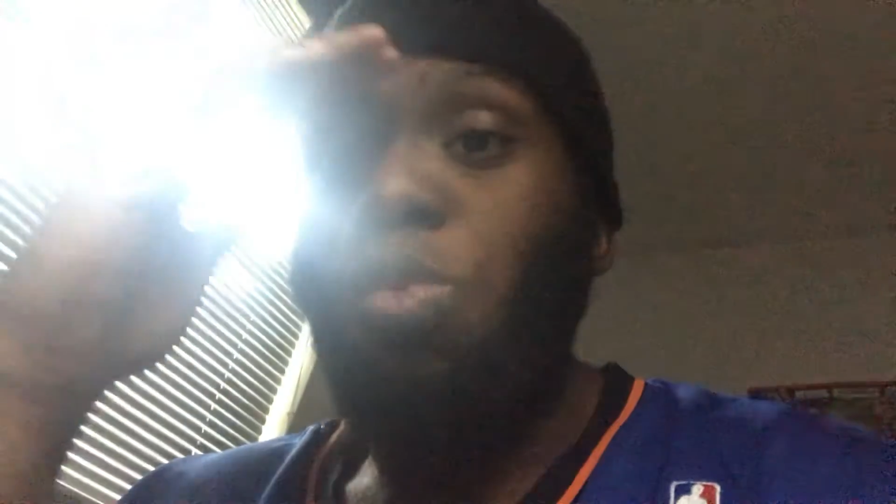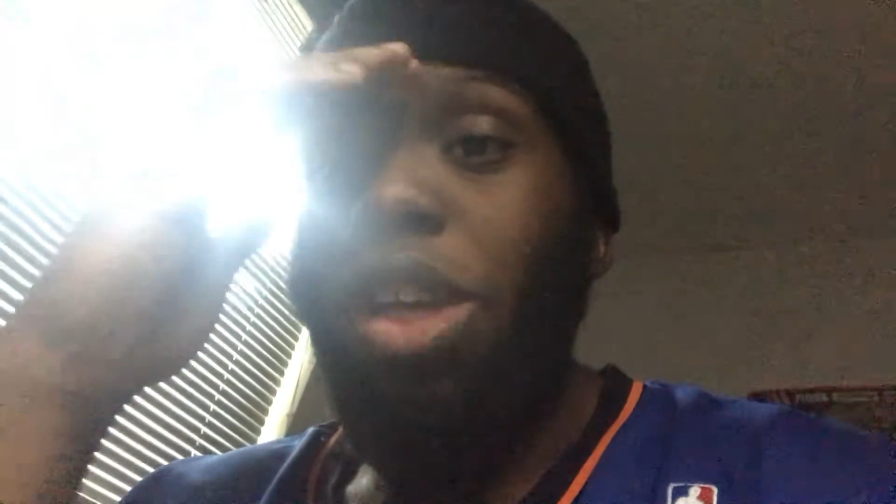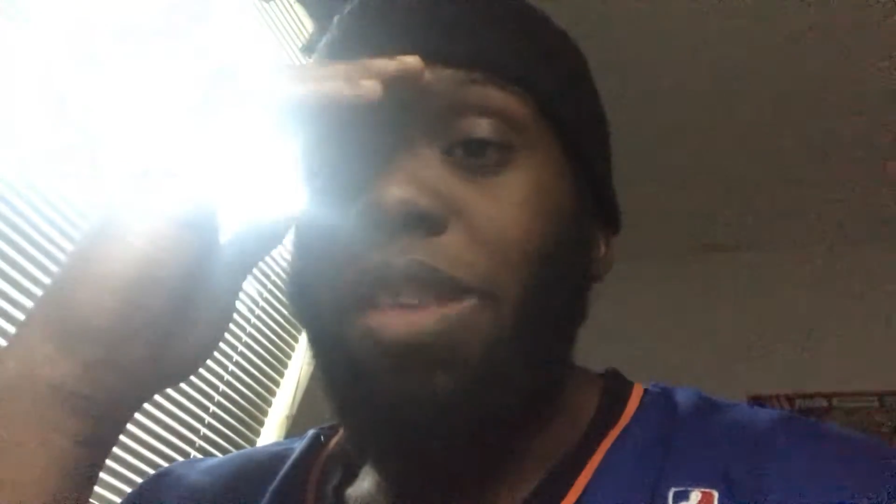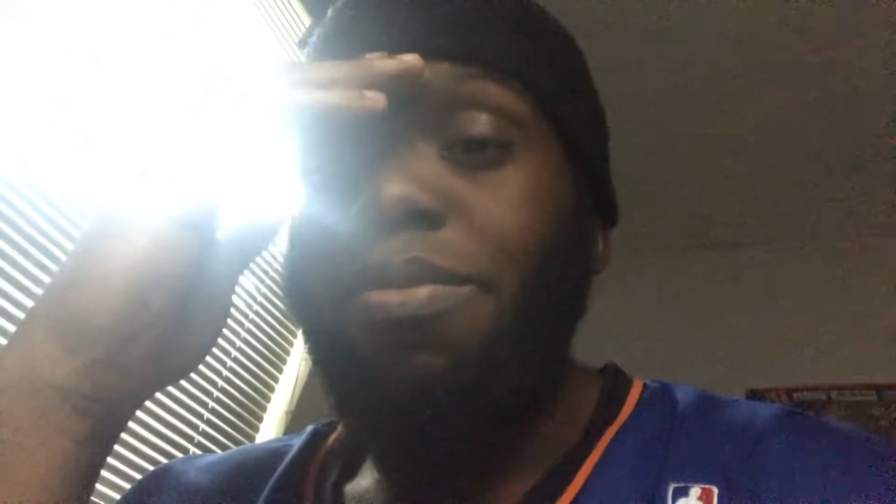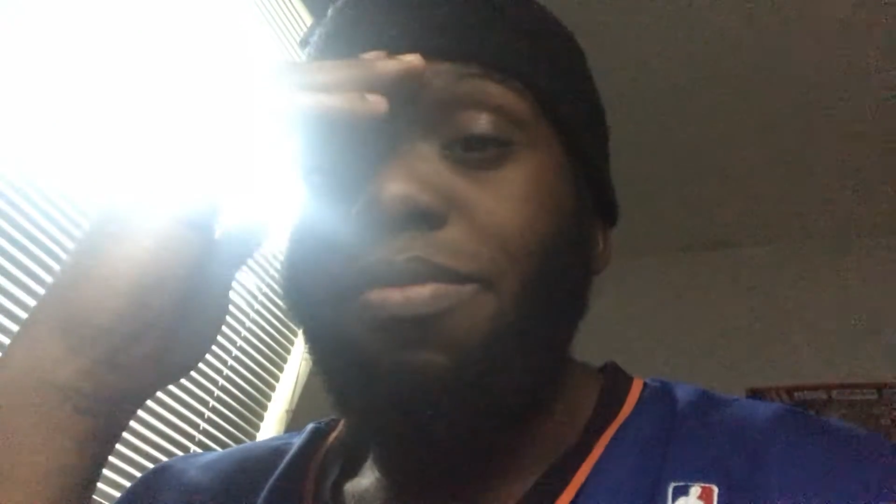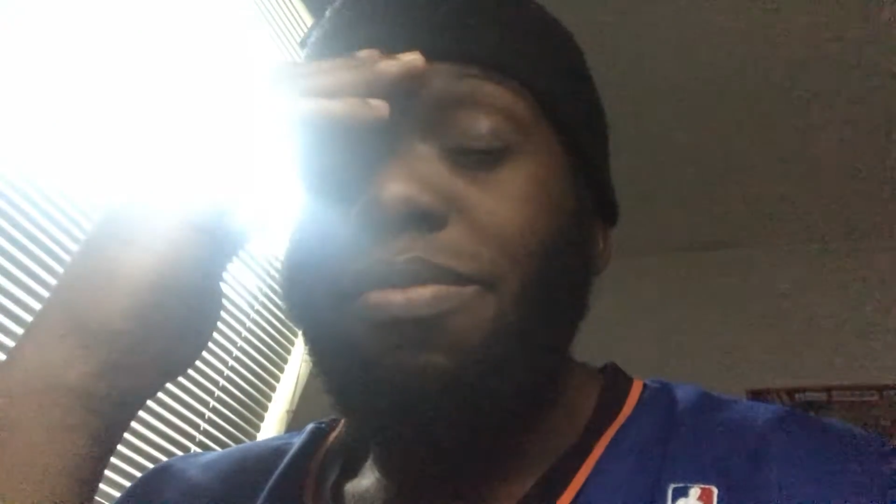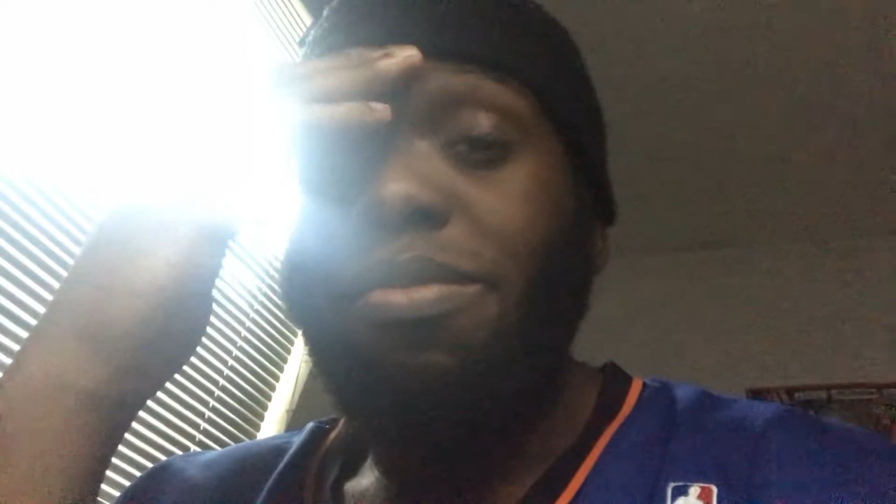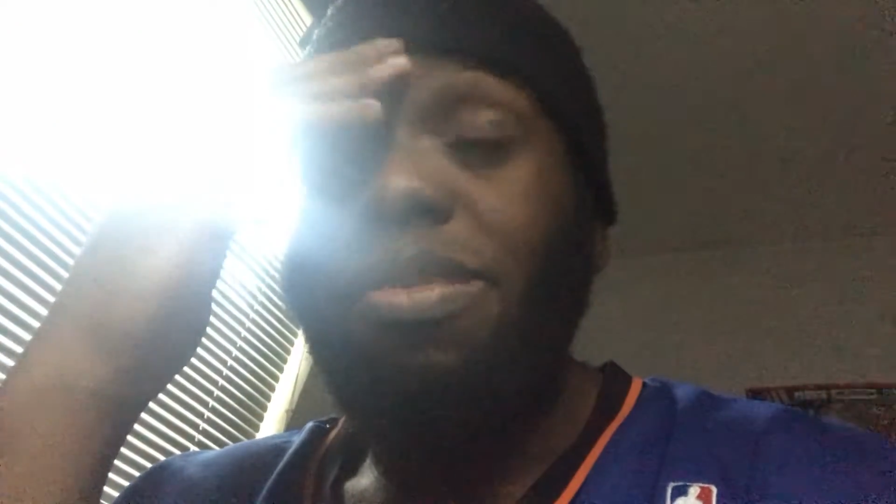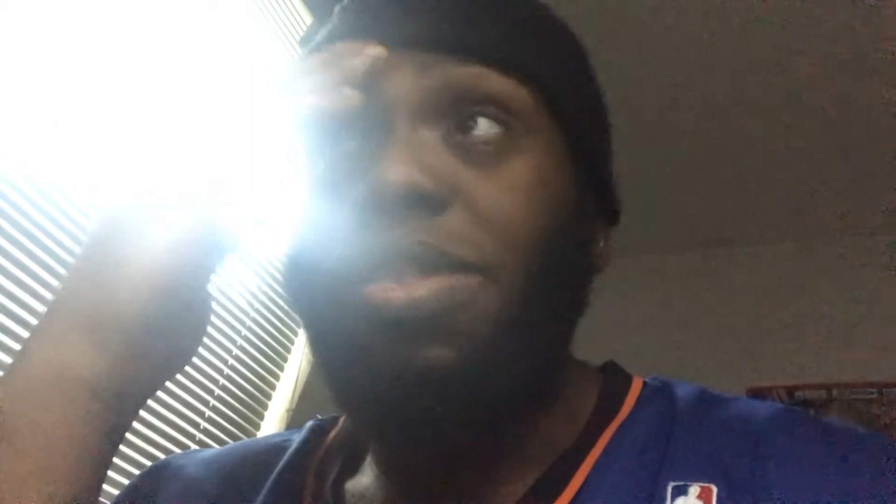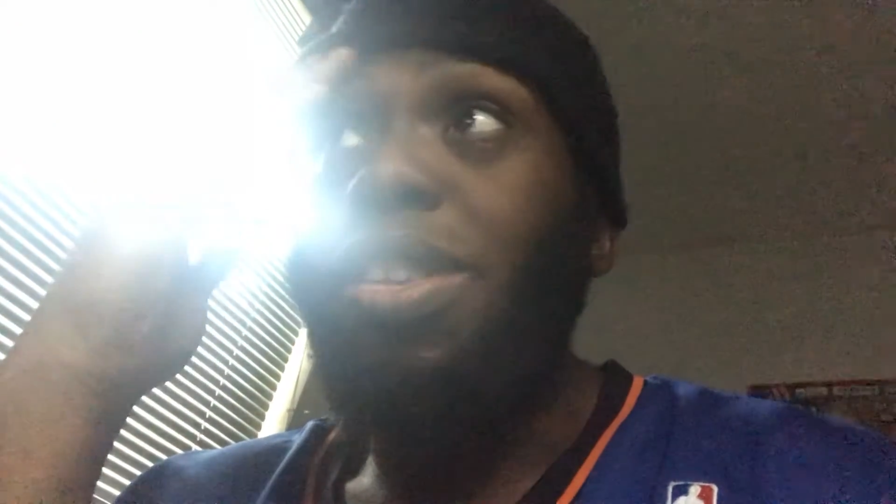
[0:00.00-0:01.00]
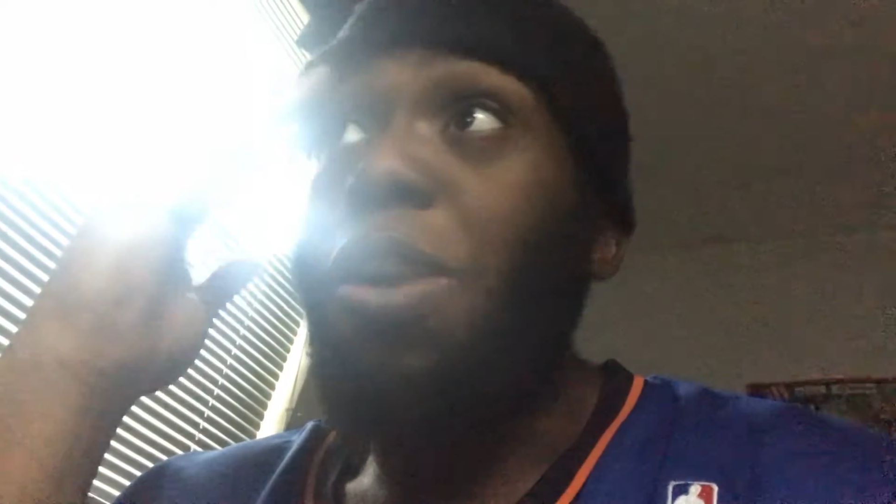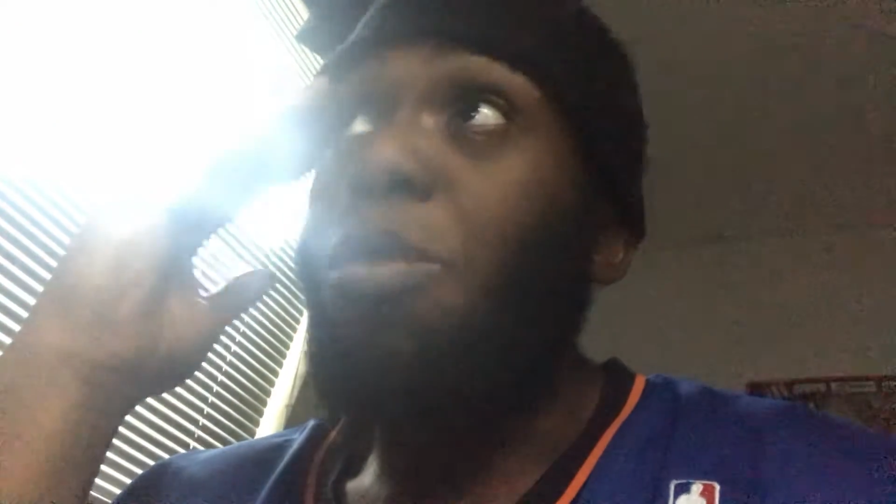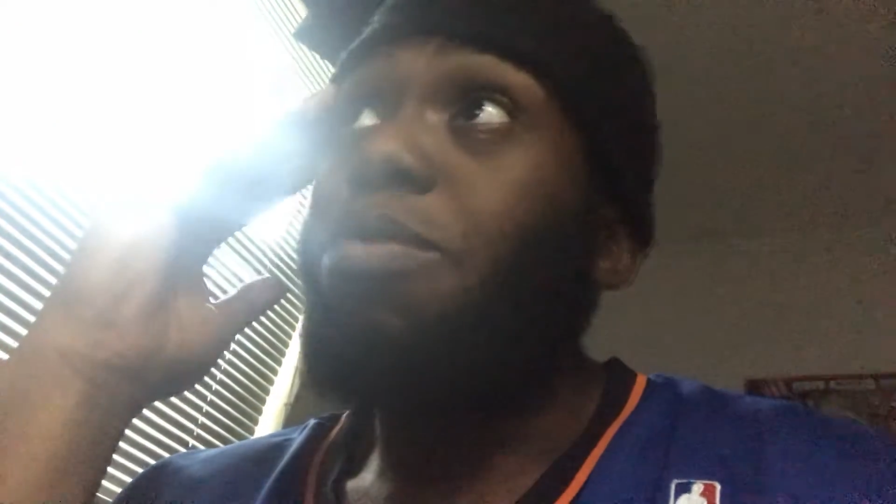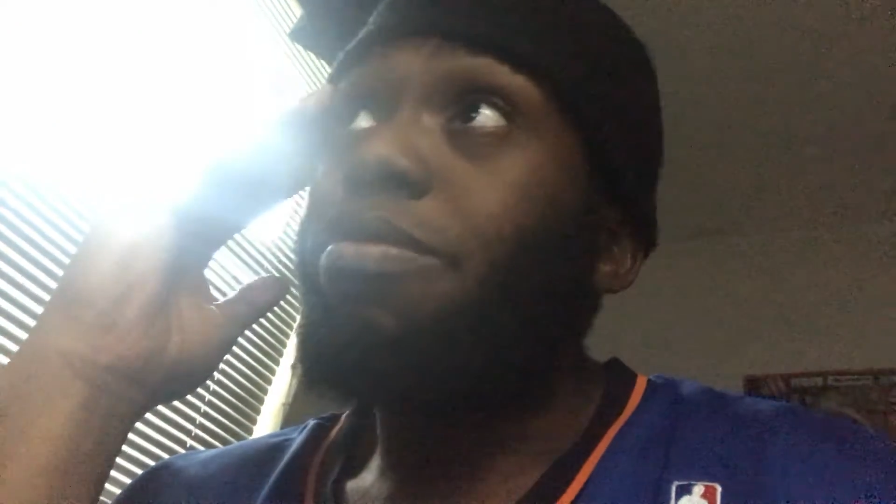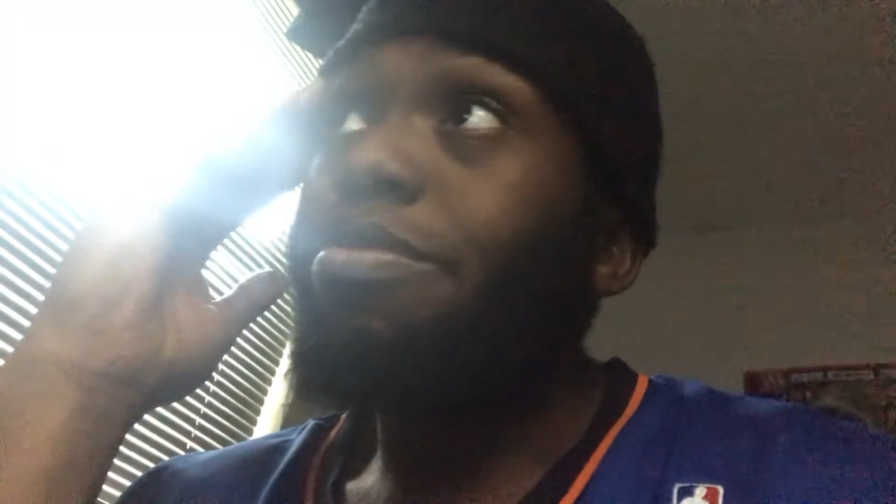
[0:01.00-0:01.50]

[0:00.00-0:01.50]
One. So,